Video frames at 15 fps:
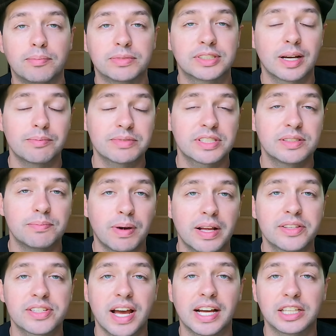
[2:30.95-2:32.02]
Some
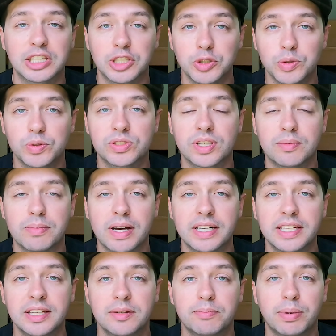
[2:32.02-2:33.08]
months I lose some
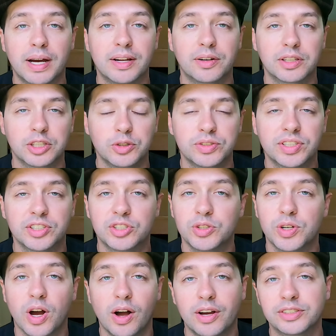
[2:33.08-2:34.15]
money, but losing
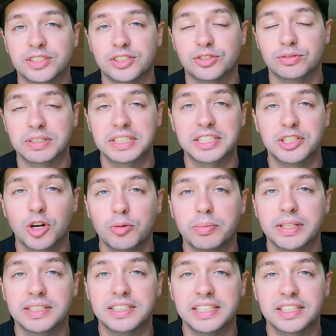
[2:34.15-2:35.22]
$2 is really no
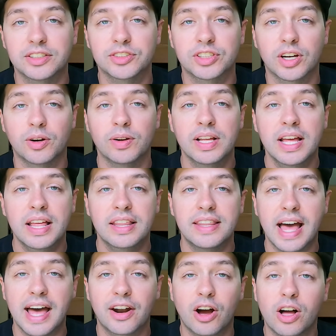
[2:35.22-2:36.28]
big deal. So
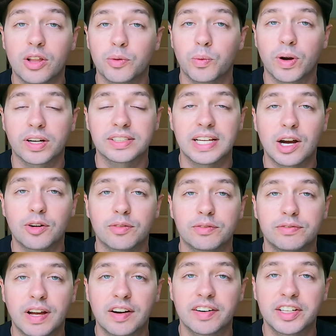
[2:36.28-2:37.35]
that all worked out
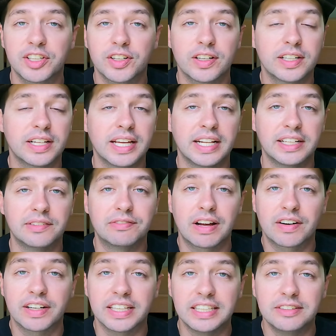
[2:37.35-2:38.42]
very good and
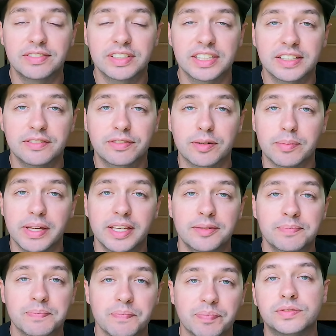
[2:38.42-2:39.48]
very evenly for
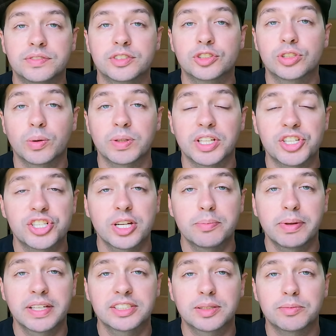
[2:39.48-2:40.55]
me. So with the
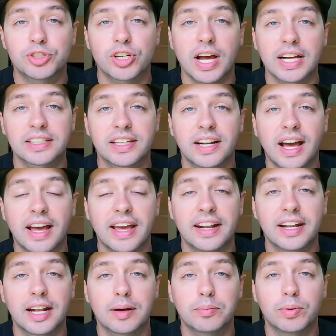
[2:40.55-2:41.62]
shipping subtracted, I
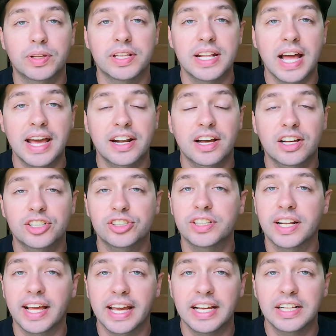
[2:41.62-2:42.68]
ended up with
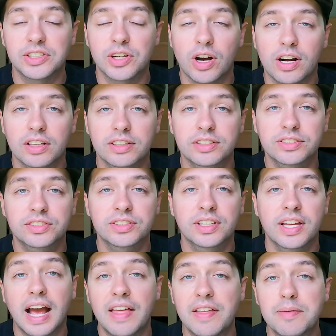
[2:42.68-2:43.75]
$908.
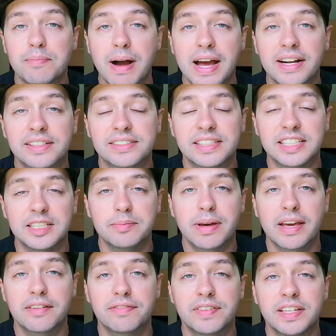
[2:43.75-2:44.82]
And then minus the
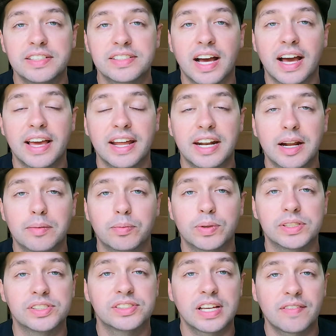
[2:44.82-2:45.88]
eBay fees, I ended up
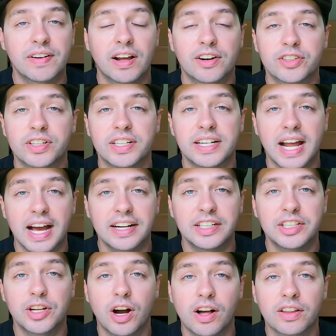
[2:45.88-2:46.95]
with
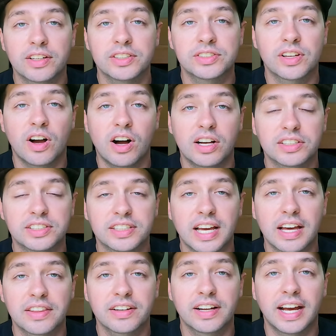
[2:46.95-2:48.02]
$790
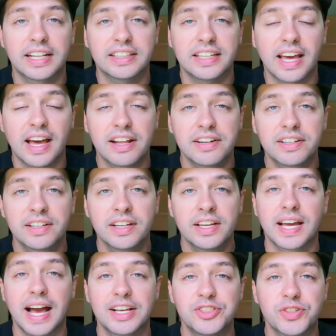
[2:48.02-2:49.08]
altogether at the end.
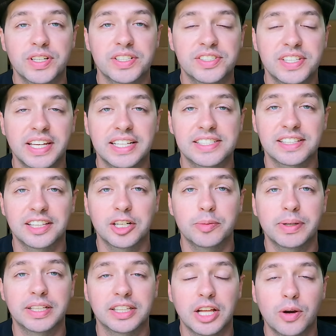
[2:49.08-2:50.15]
As you can see, it's a little
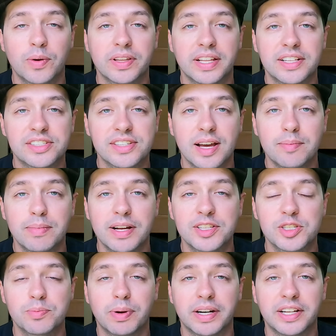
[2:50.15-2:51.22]
bit lower than some
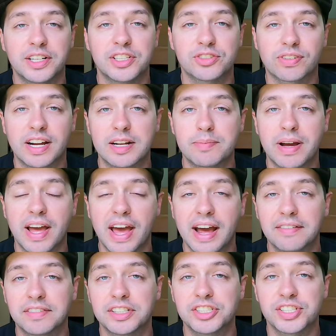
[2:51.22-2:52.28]
months, but it is right in my
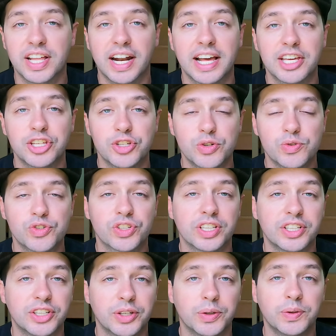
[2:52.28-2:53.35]
average that I
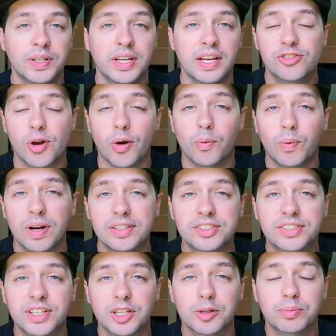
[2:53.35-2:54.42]
usually do. So it was
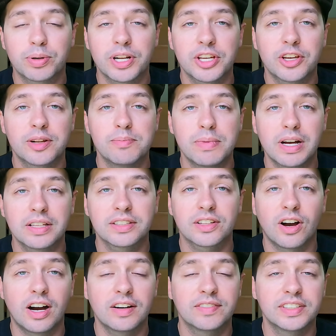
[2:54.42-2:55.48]
still a pretty good month.
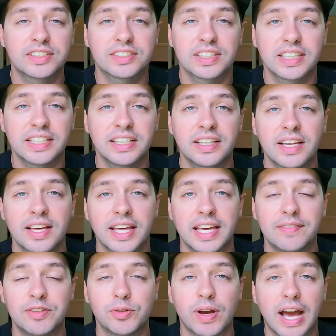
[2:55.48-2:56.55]
Obviously,
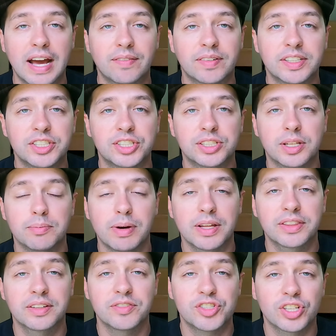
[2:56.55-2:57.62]
if you average the
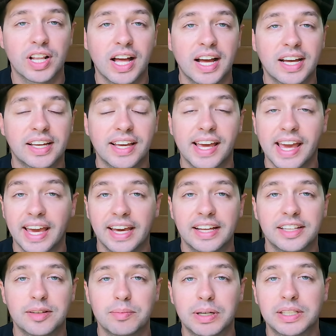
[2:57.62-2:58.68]
month of July
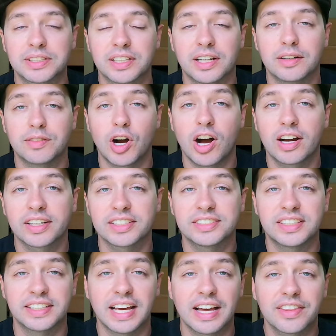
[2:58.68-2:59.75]
and the month of
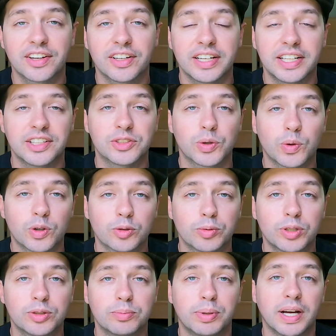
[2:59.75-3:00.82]
August together, it is
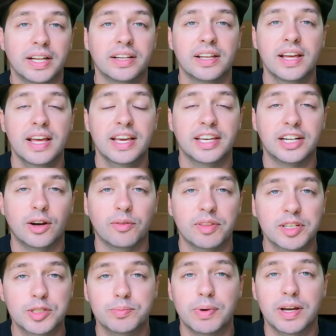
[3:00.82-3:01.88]
horrible. But you know,
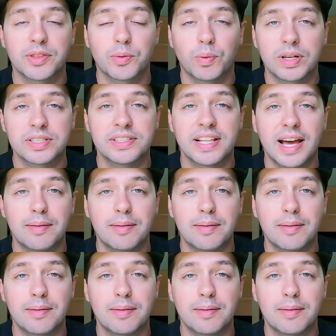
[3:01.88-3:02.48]
this month wasn't